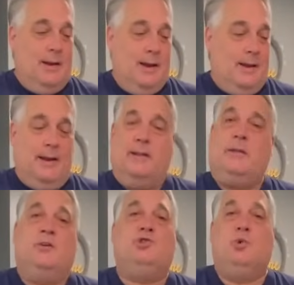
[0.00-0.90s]
and
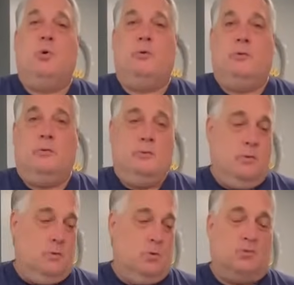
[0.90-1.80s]
anything short
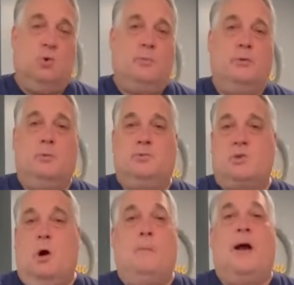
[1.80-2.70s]
or tubular was
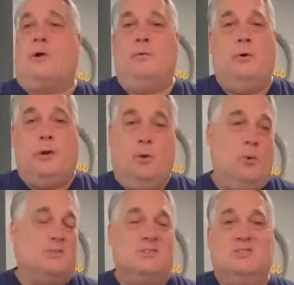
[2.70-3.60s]
called macaroni. It
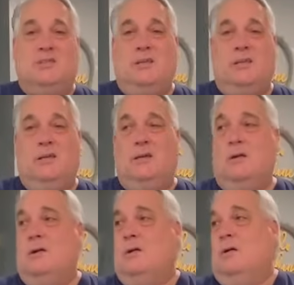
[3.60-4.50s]
wasn't ziti,
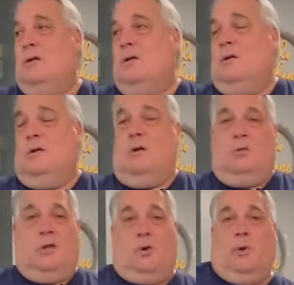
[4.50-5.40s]

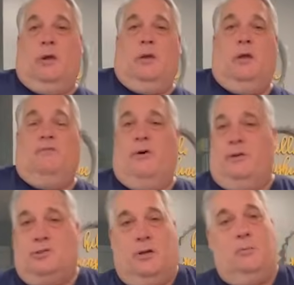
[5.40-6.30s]
linguine,
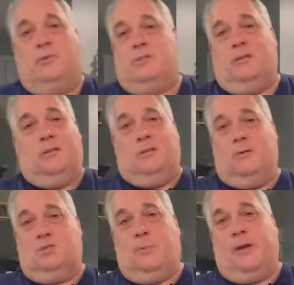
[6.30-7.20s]
fettuccine. It was either
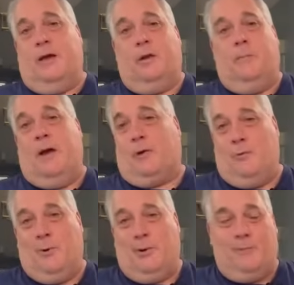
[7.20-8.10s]
spaghetti or
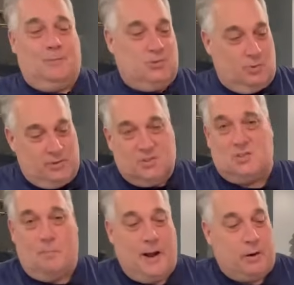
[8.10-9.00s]
macaroni. So this is
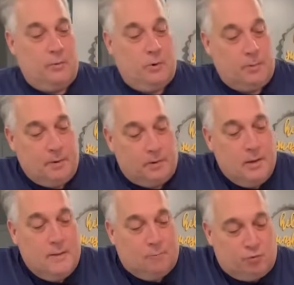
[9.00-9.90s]
the macaroni, but
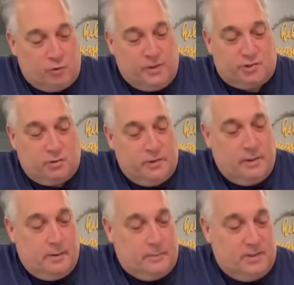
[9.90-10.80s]

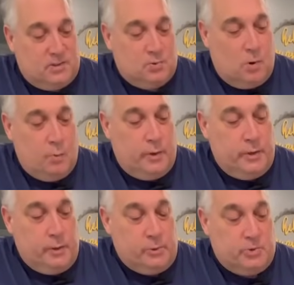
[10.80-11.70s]
traditionally, this is what we'd
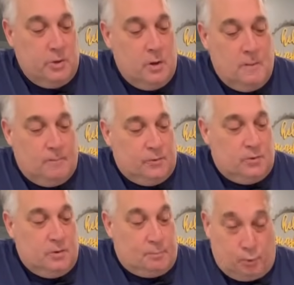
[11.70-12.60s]
use.
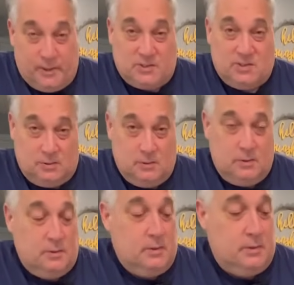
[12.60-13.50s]
Prince,
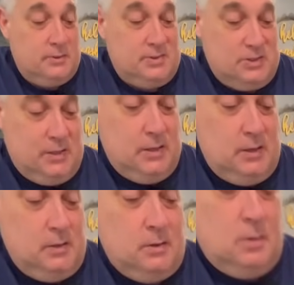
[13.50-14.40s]
ziti,